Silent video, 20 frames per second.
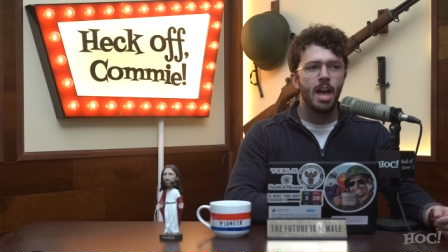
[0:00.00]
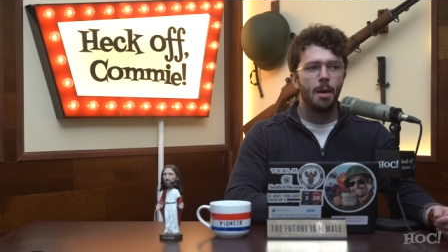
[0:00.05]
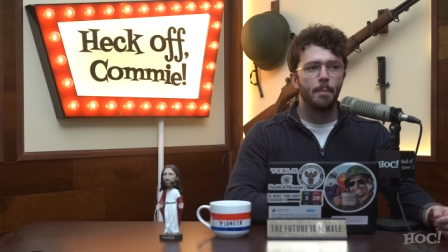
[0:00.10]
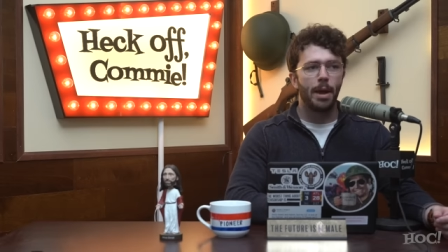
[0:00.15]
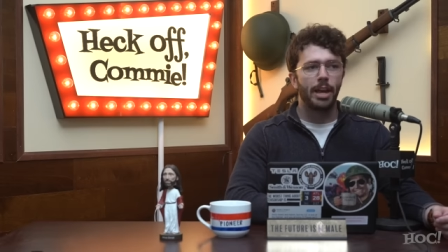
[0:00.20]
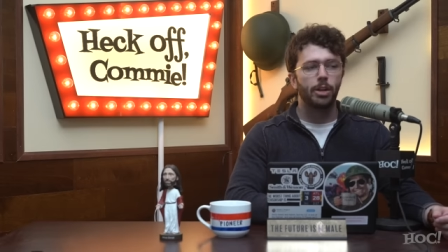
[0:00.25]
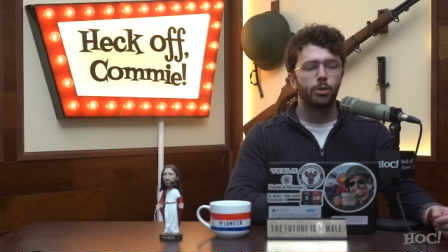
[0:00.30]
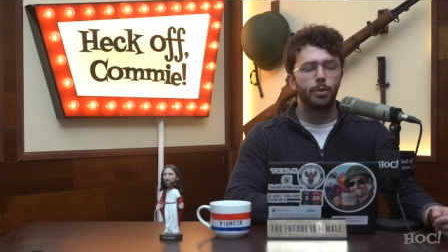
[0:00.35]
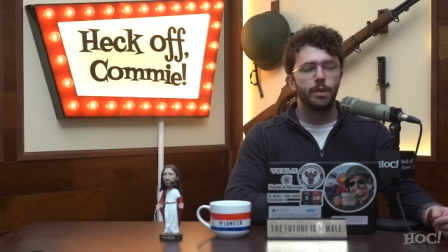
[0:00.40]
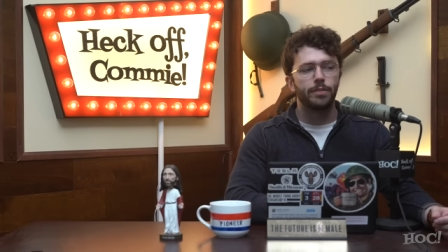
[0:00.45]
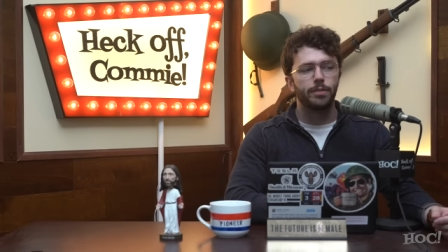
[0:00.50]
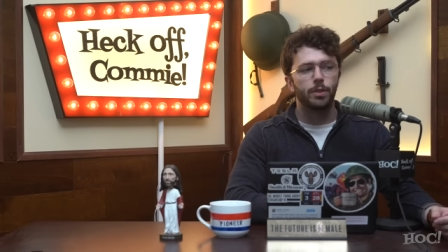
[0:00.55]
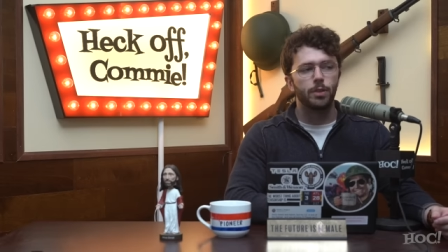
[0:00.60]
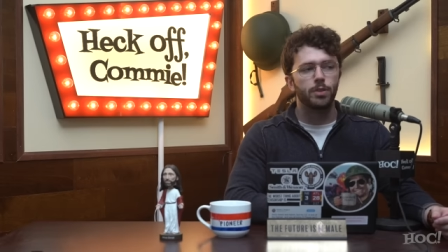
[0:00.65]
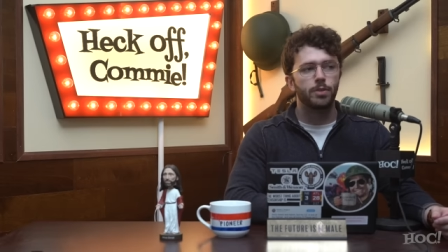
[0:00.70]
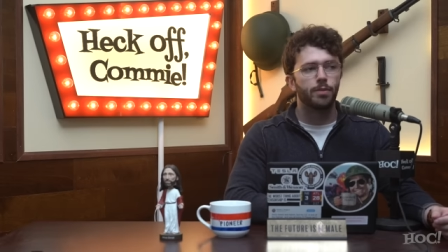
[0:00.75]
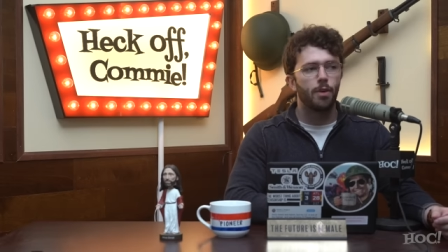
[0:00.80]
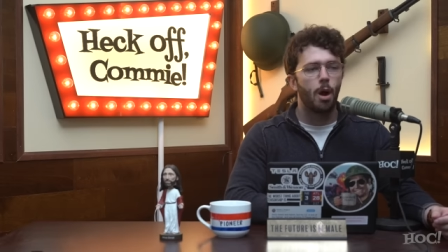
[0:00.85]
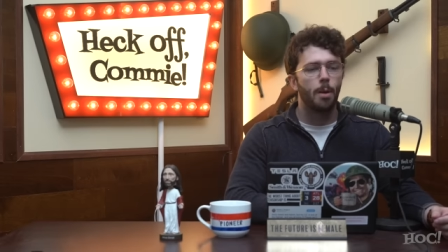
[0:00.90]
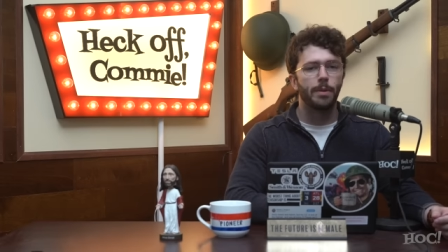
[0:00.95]
by
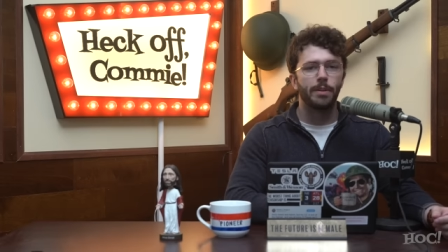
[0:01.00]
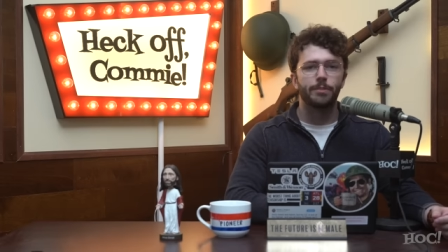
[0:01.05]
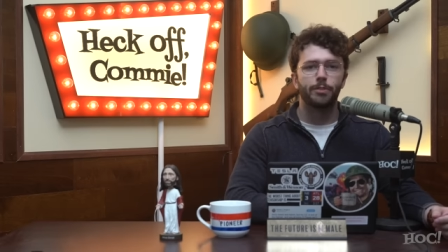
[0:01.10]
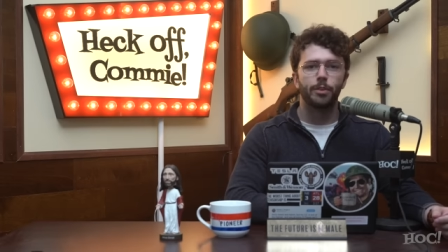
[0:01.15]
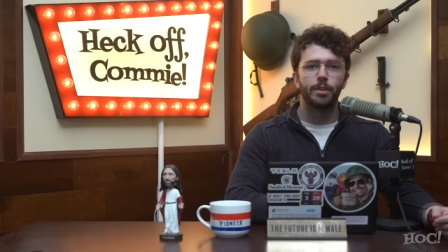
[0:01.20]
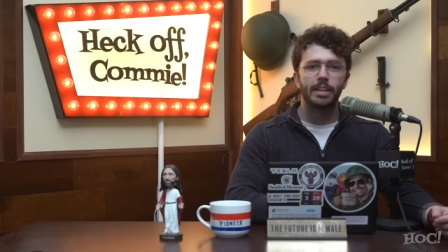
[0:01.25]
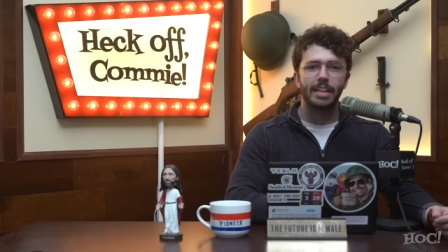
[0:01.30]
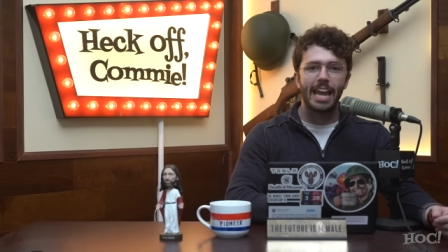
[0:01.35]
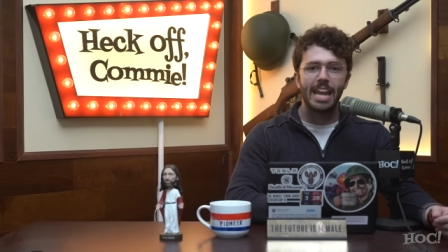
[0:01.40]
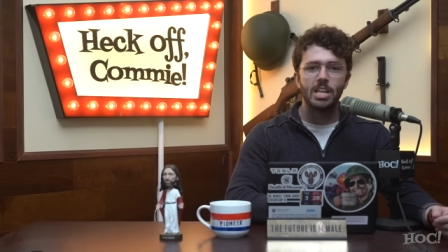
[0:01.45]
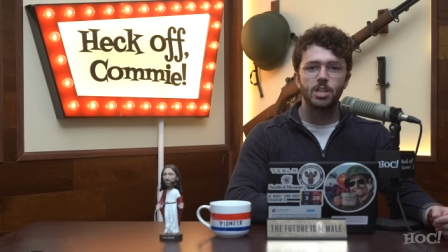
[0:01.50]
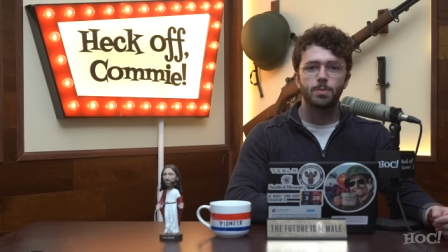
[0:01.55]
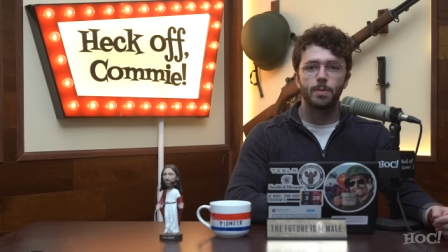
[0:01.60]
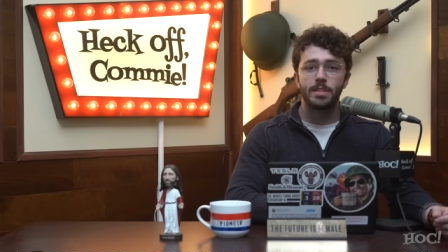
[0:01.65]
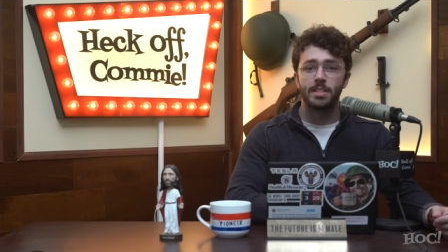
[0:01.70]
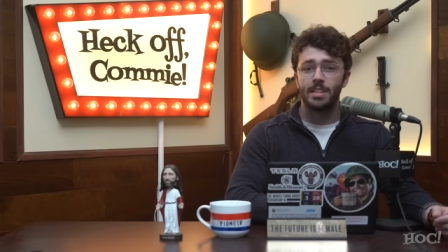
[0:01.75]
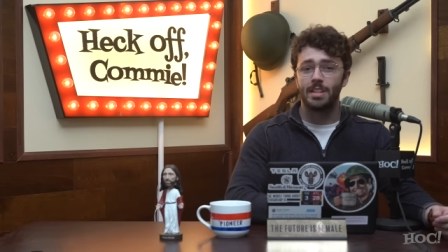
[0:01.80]
grifters farming for engagement.